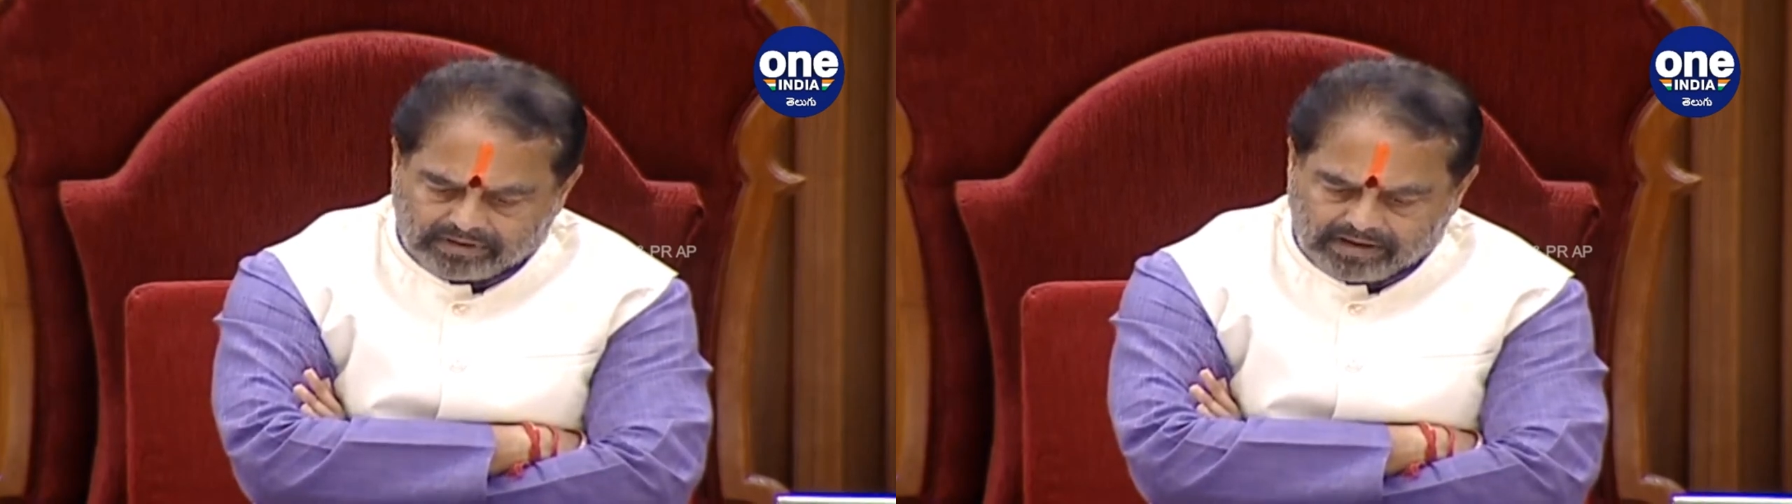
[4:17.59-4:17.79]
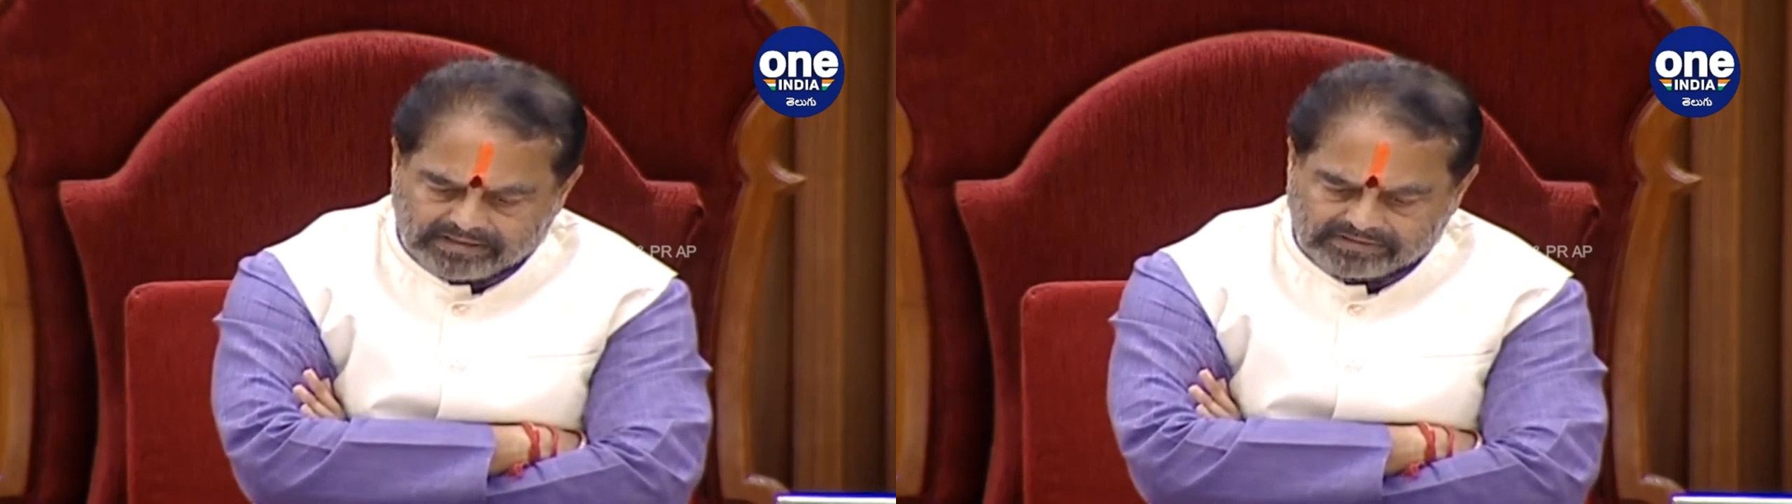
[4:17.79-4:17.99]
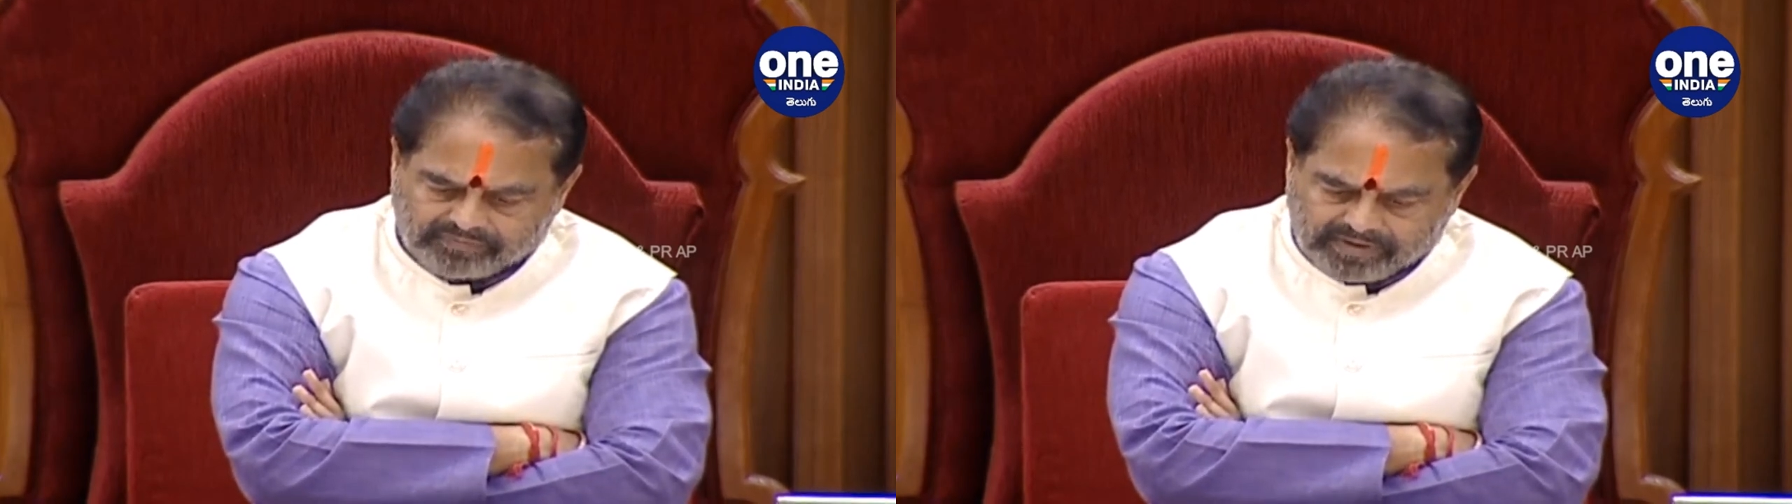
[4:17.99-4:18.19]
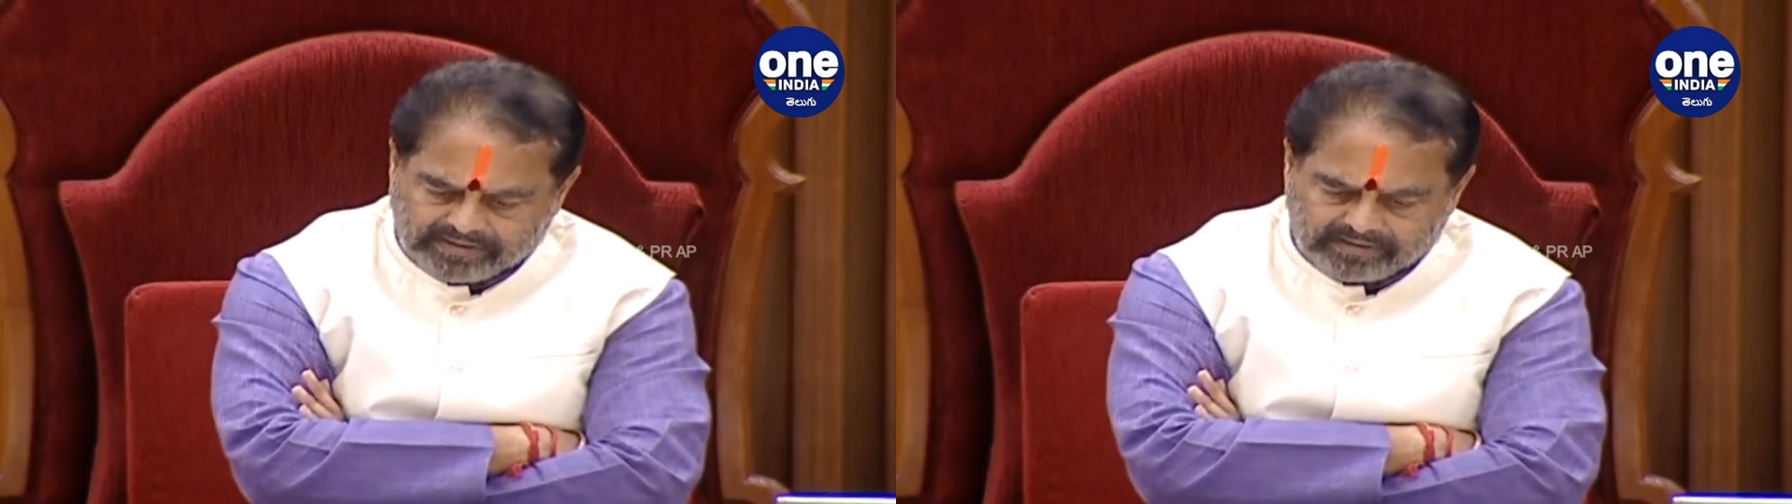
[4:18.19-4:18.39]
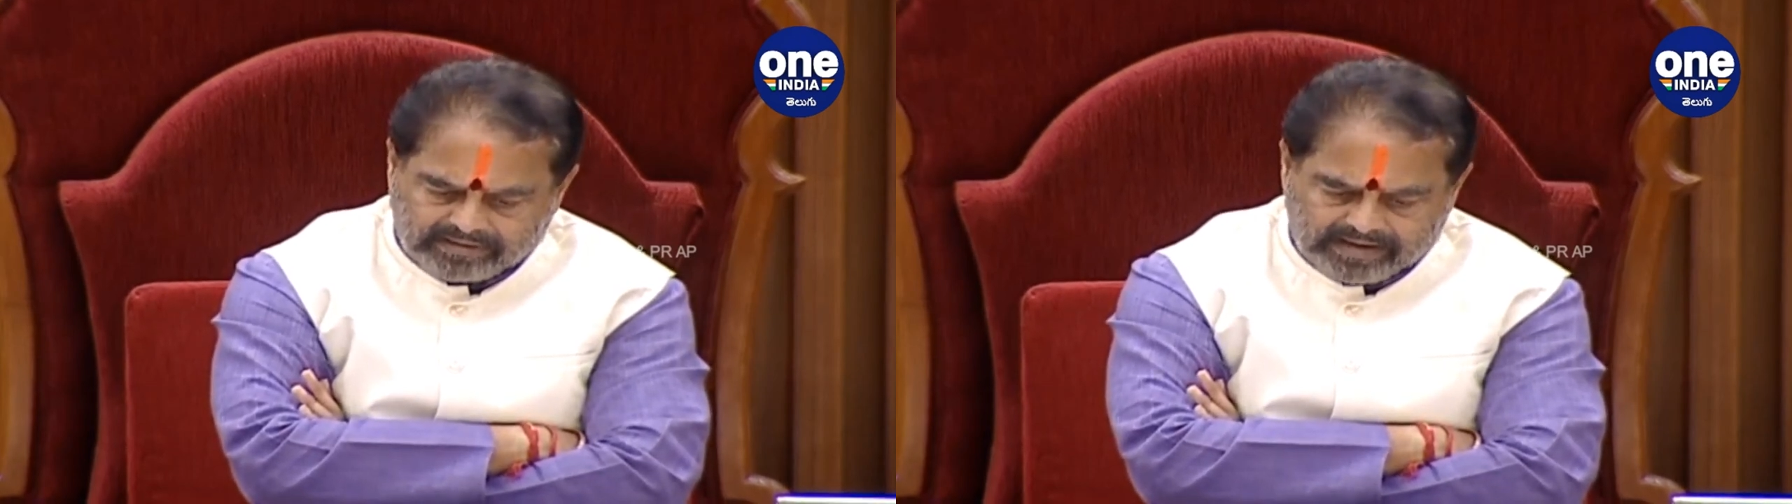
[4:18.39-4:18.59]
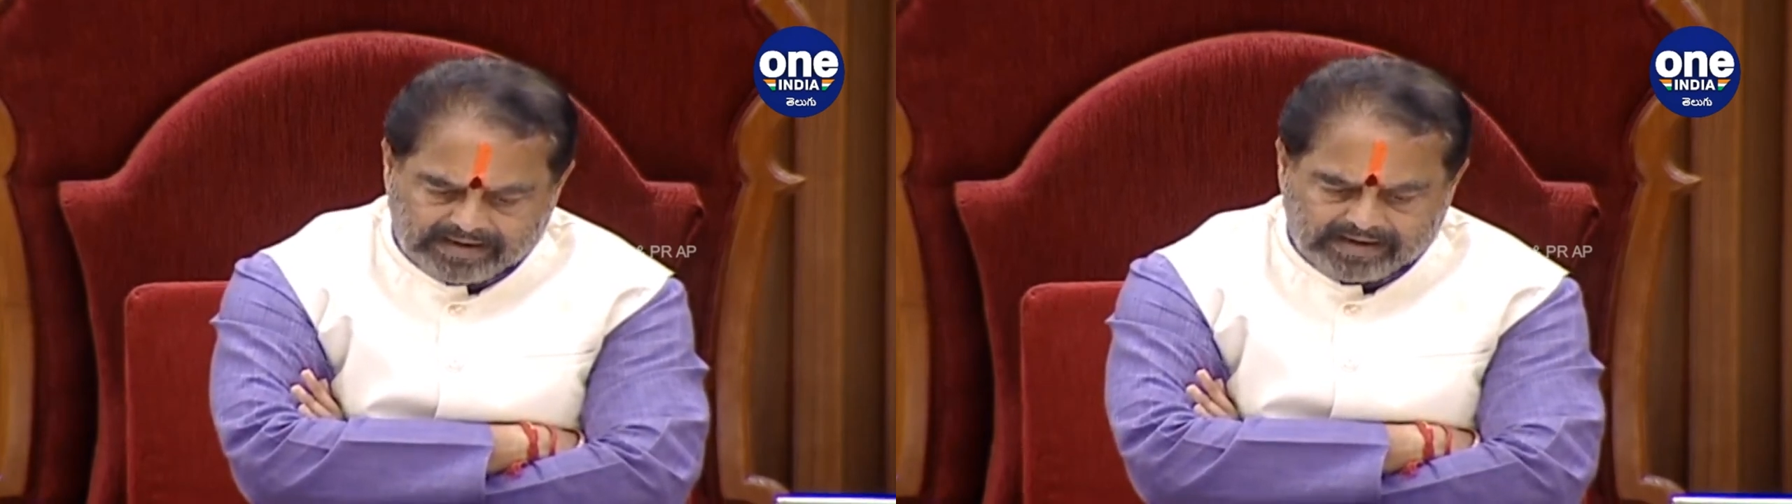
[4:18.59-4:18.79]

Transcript: clause 1,